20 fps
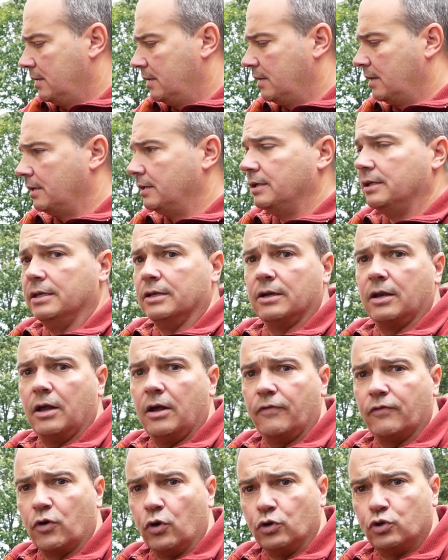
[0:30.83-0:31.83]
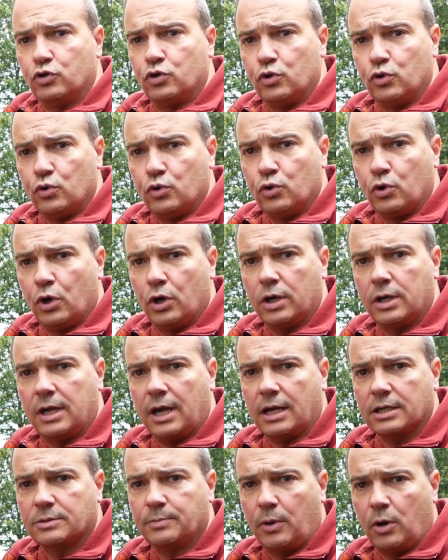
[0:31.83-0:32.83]
And here I've got two
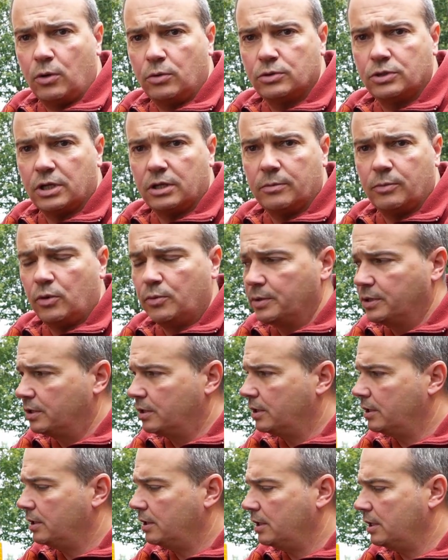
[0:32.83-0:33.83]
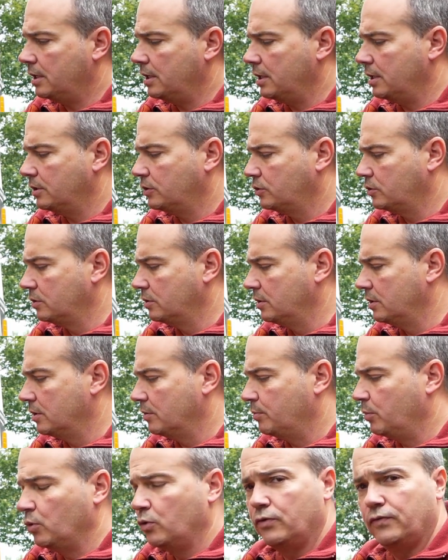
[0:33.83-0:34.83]
gas bottles at the moment. They're
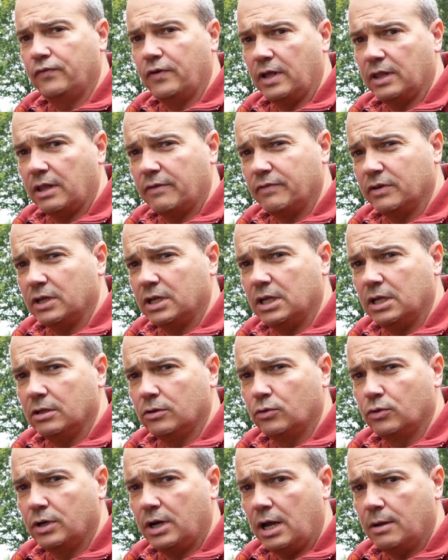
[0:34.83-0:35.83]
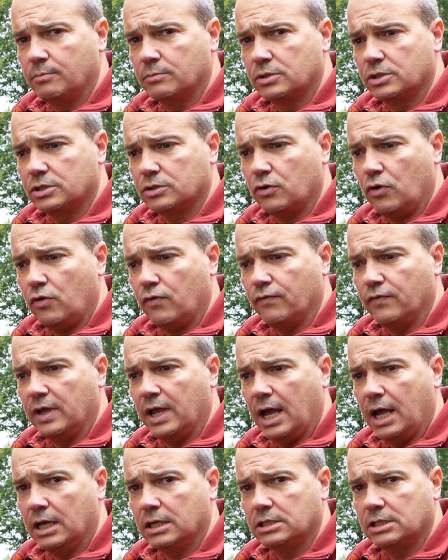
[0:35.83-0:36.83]
both 11 kilograms of
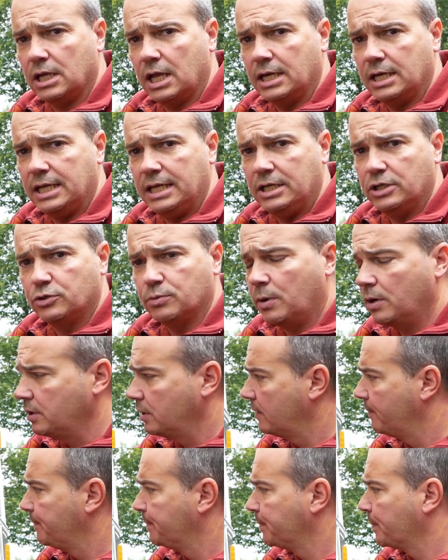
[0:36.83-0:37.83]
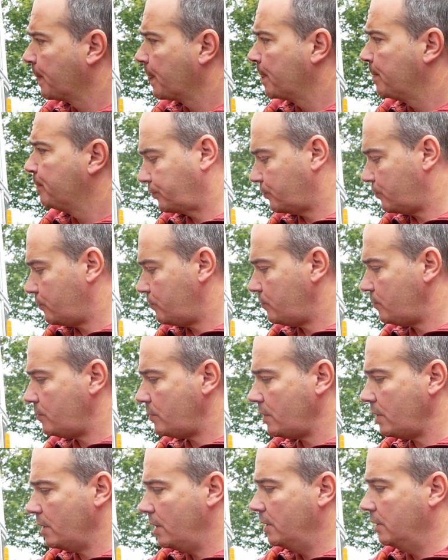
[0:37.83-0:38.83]
gas in each one.
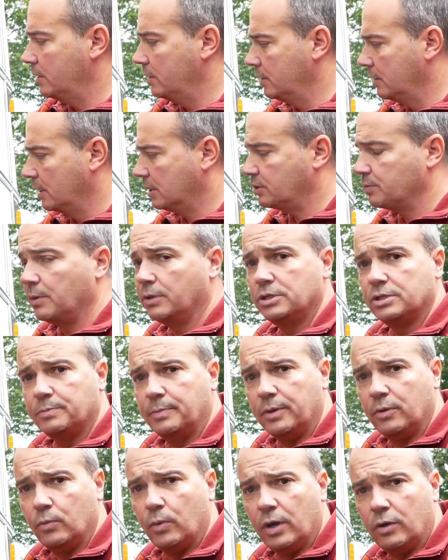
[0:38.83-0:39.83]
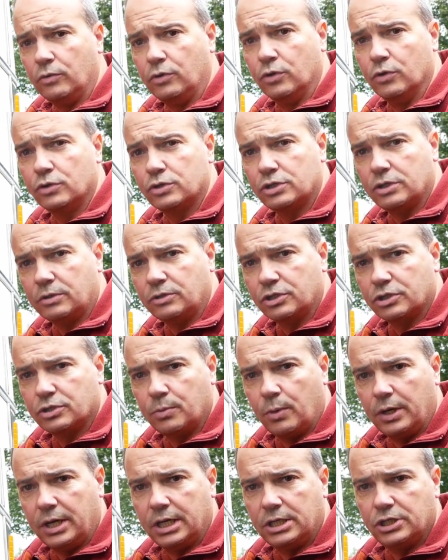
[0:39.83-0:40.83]
This one's been well used. I just
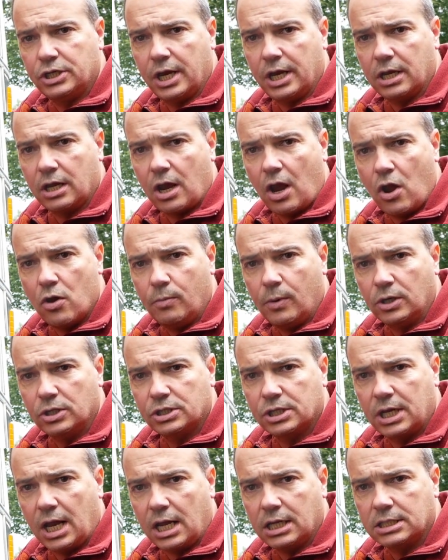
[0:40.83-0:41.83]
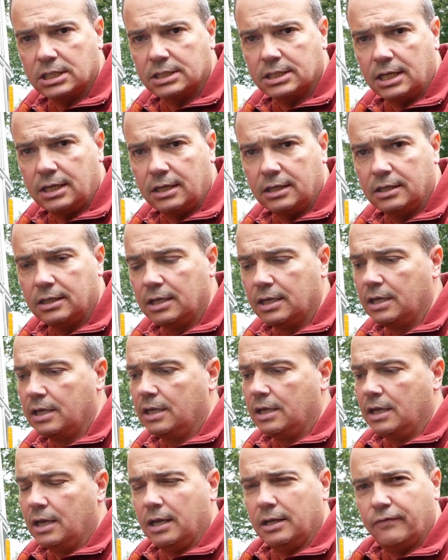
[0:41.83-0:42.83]
want to check how much gas is in it,
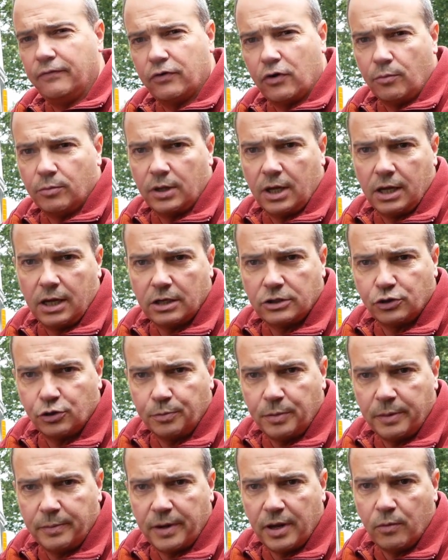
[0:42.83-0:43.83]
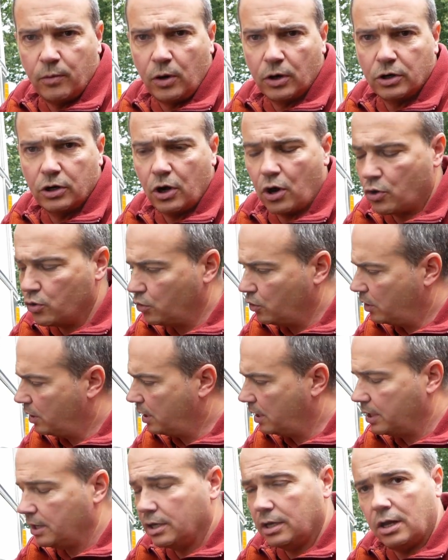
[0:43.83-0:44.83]
and from that I should be able to work out
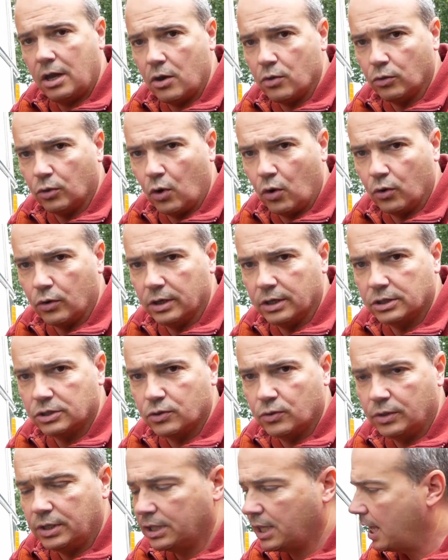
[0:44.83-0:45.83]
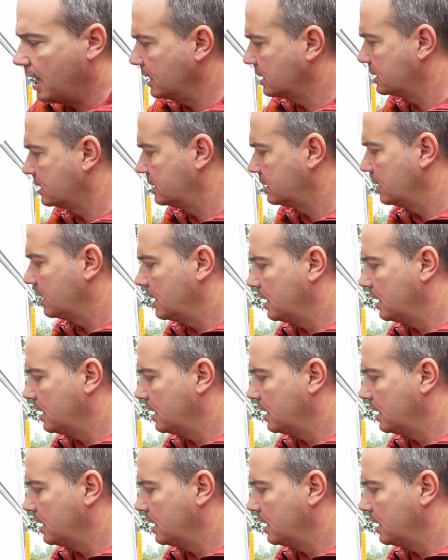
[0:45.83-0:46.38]
how long it's going to last.